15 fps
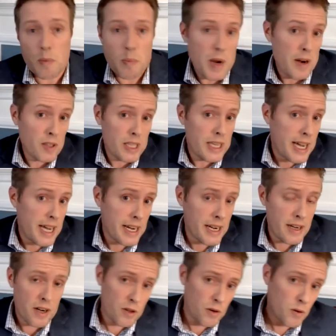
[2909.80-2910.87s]
apparently got on
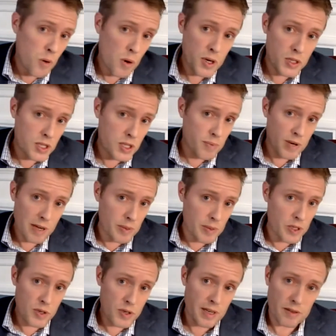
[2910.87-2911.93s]
another horse and probably
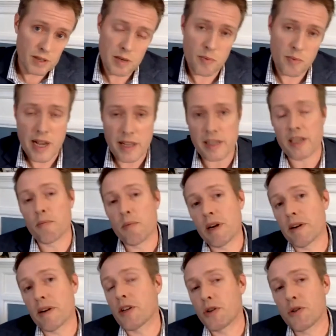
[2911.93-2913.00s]
tried to keep rallying
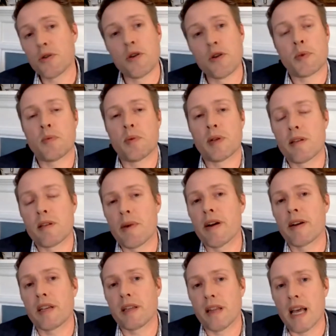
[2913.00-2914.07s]
American troops. But the
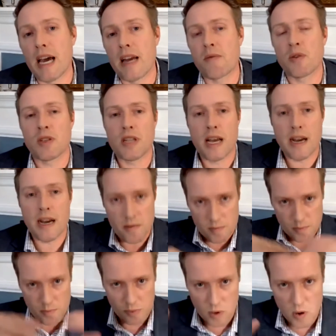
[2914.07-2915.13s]
American line was
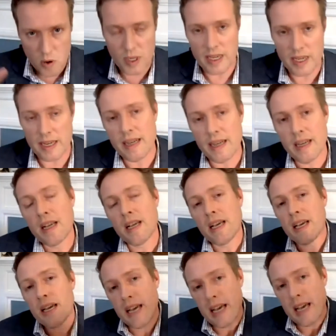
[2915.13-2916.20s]
now broken.
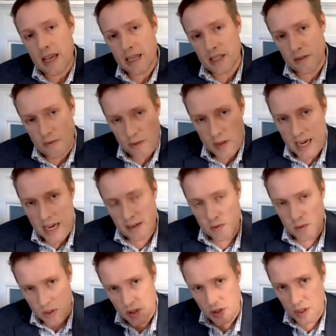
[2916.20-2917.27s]
As the flank
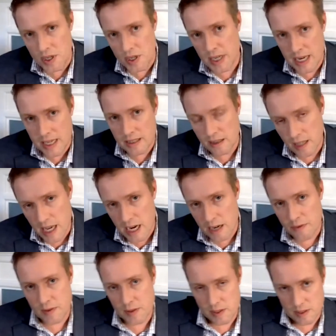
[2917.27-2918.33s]
was turned on the
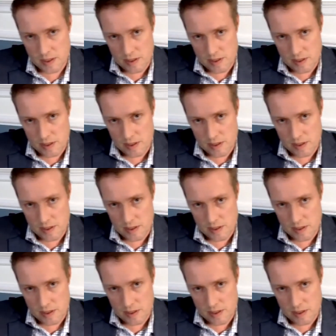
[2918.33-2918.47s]
left,